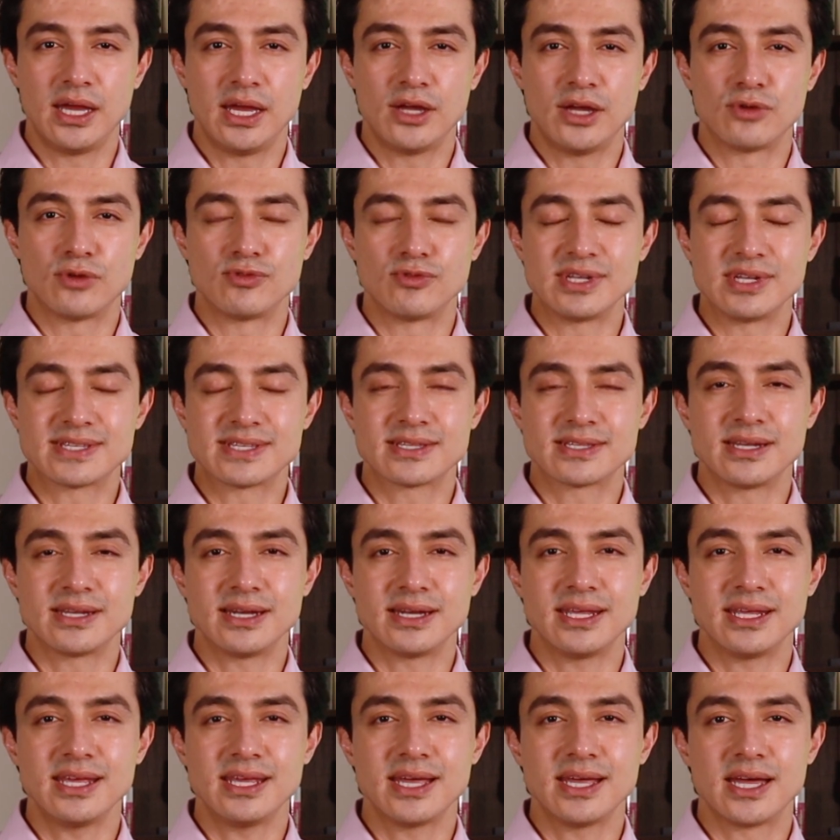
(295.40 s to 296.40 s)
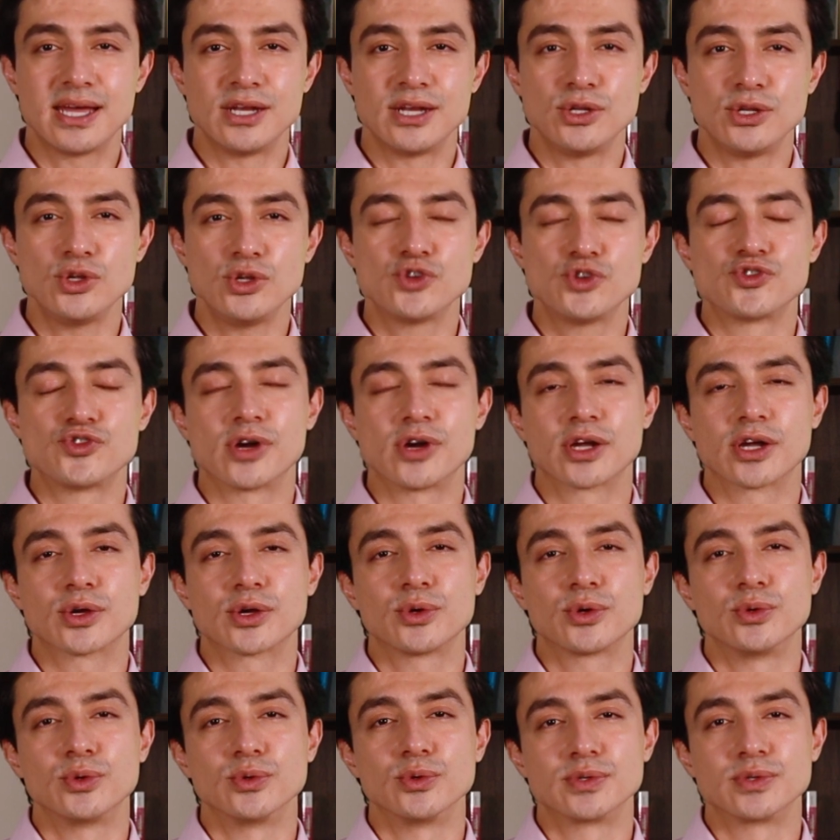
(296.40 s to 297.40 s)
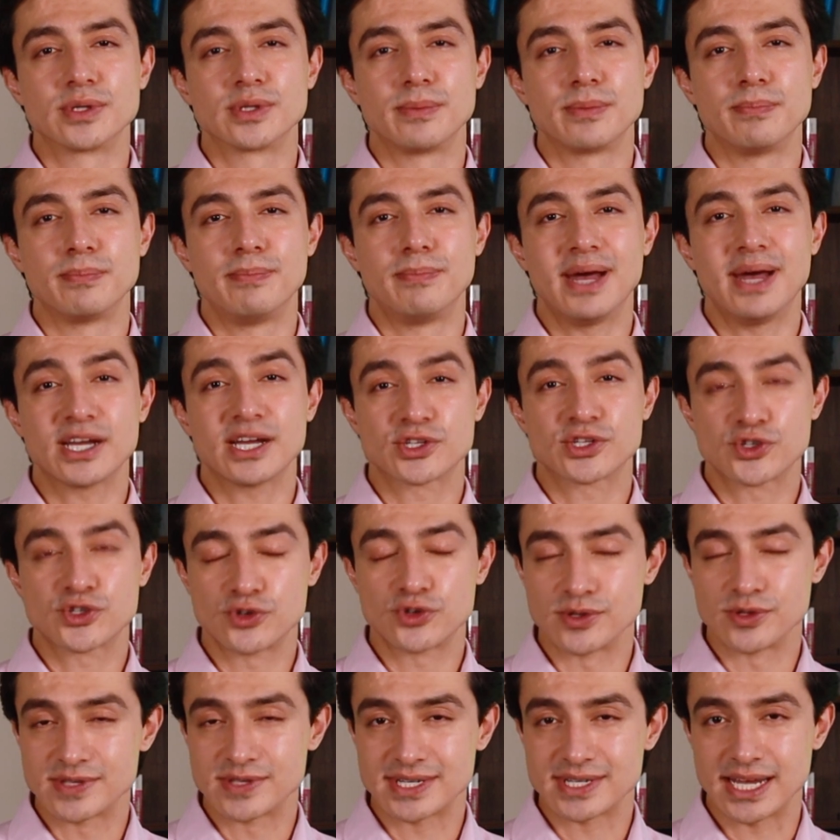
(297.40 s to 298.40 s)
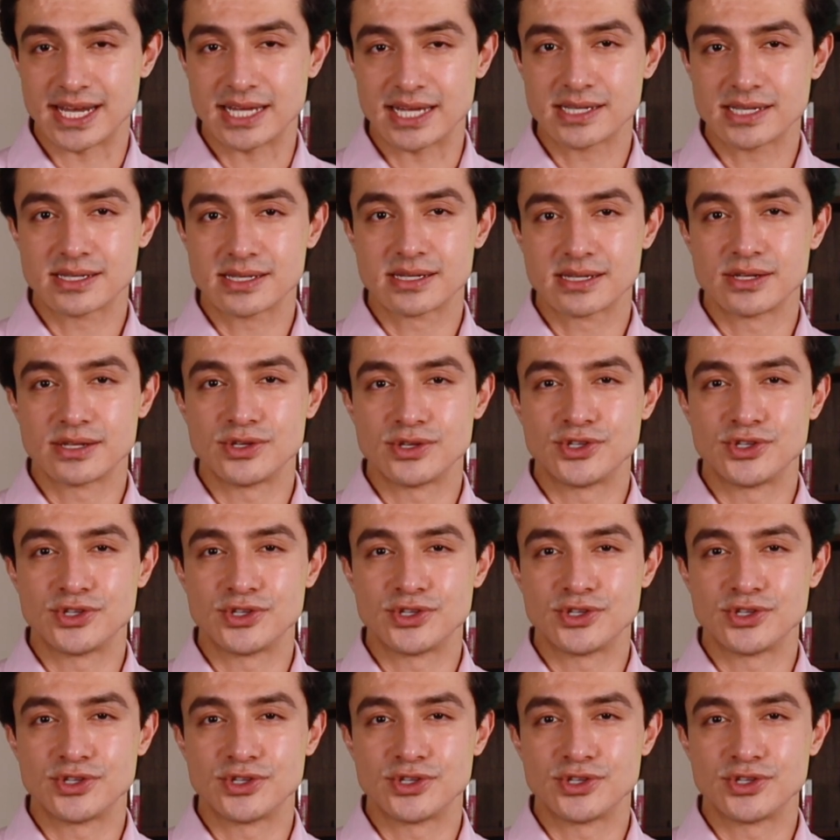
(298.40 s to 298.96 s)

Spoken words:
Recently, a new drug called baxdrostat